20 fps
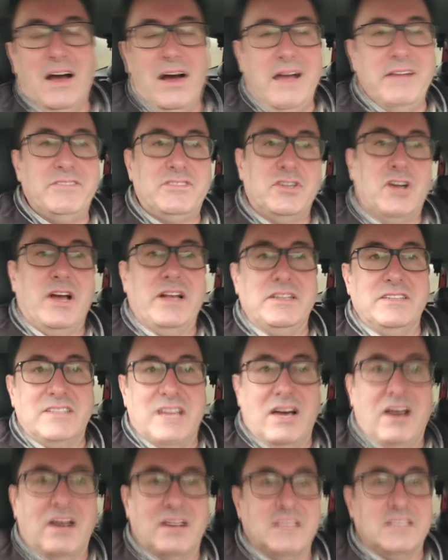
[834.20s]
I've tried as
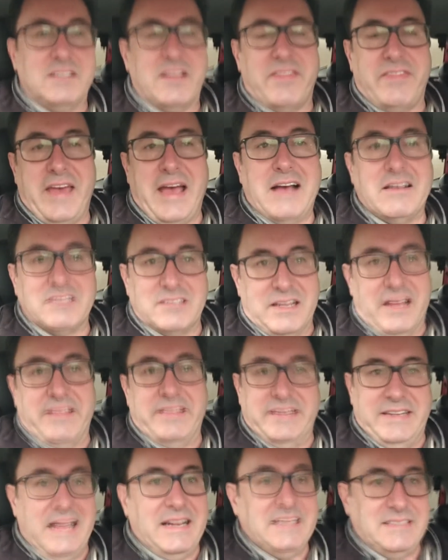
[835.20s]
hard as 1,000
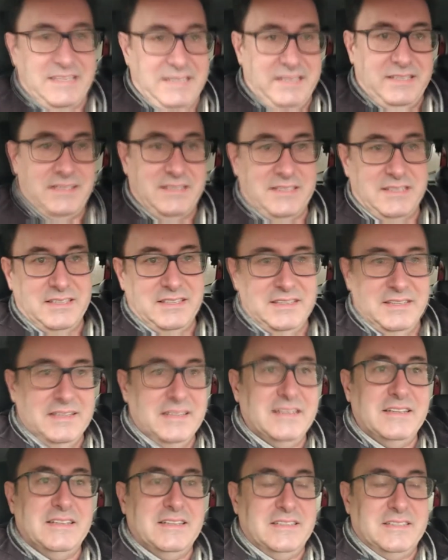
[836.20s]
other dentists
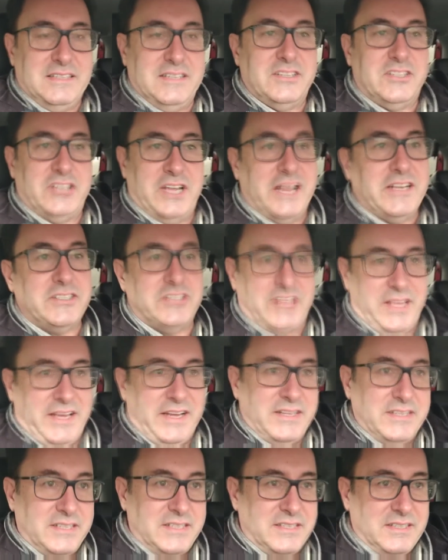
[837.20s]
to change
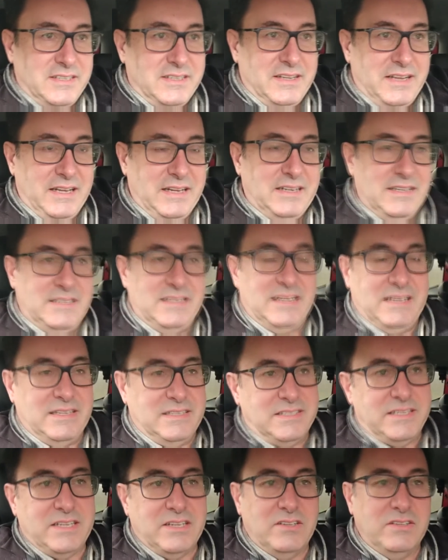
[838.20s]
things, and
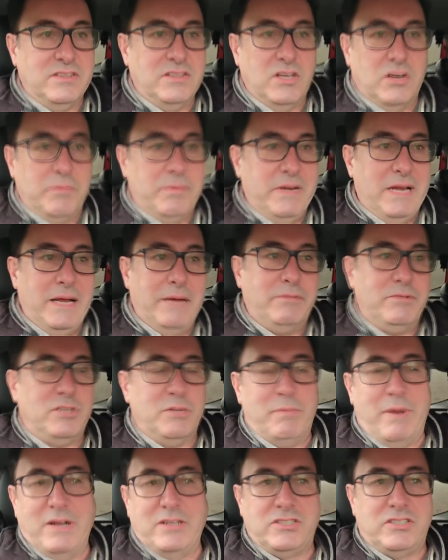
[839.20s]
still not been able
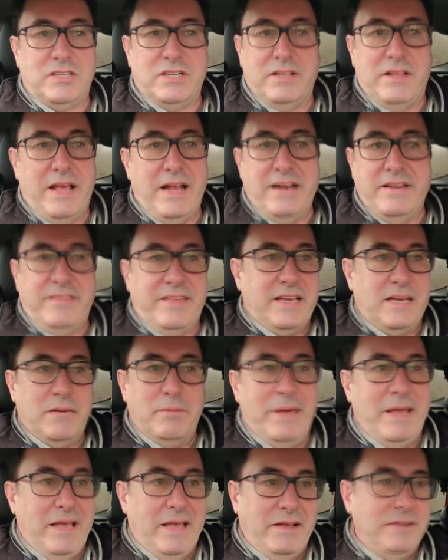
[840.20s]
to budge anything a
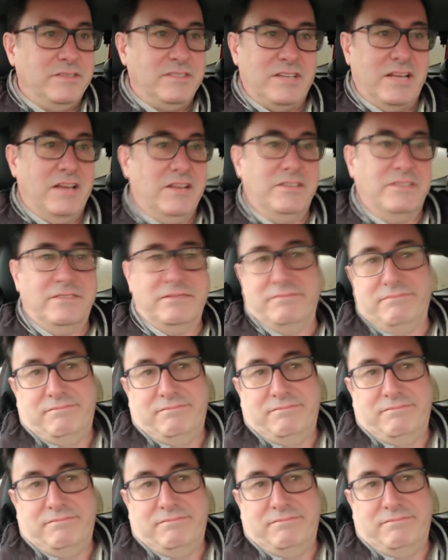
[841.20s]
bit, so,